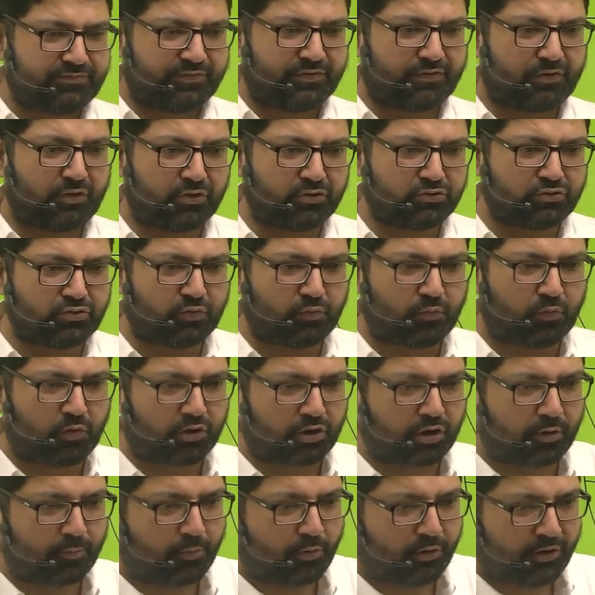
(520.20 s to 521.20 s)
also
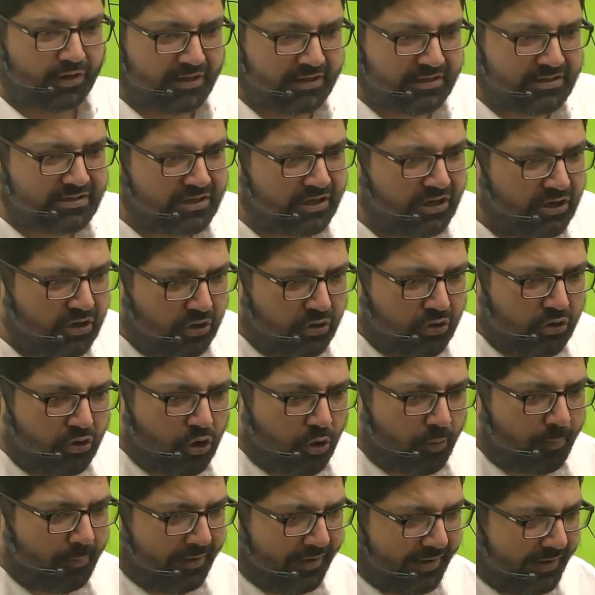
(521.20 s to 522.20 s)
water bodies
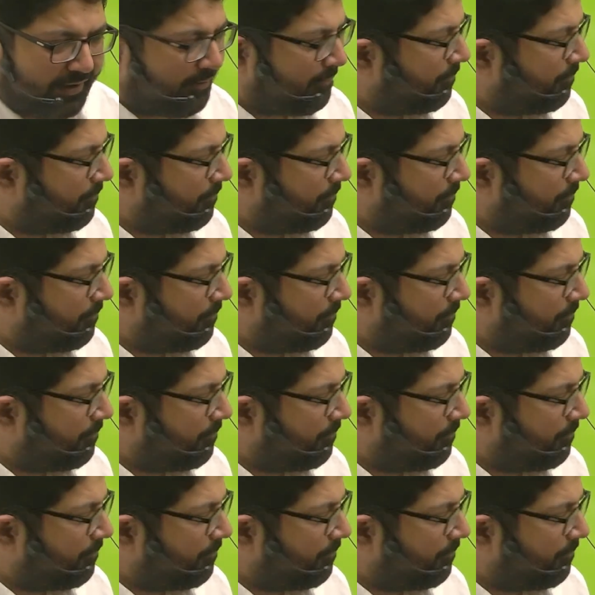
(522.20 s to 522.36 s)
dominate.